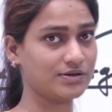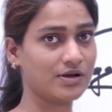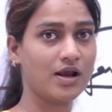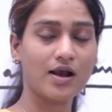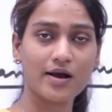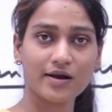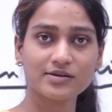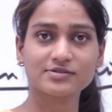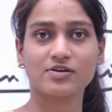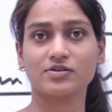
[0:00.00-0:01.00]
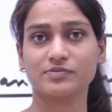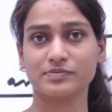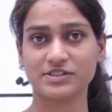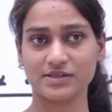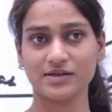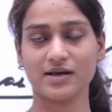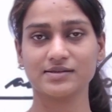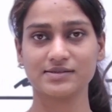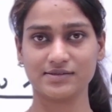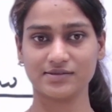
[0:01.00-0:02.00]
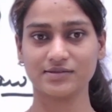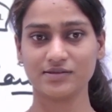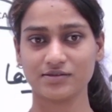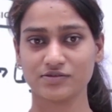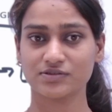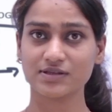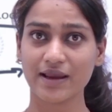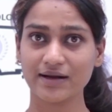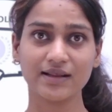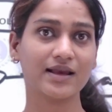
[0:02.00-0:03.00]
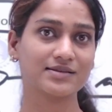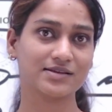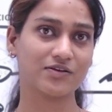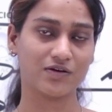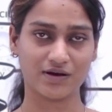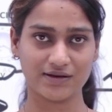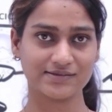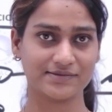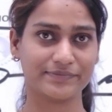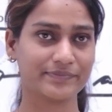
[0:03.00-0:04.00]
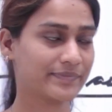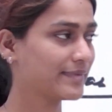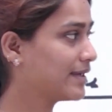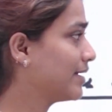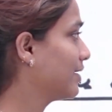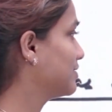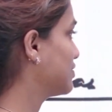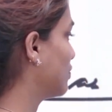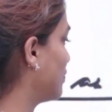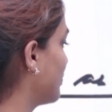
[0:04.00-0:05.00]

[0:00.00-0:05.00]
Auguste Comte considered society as an organism. So,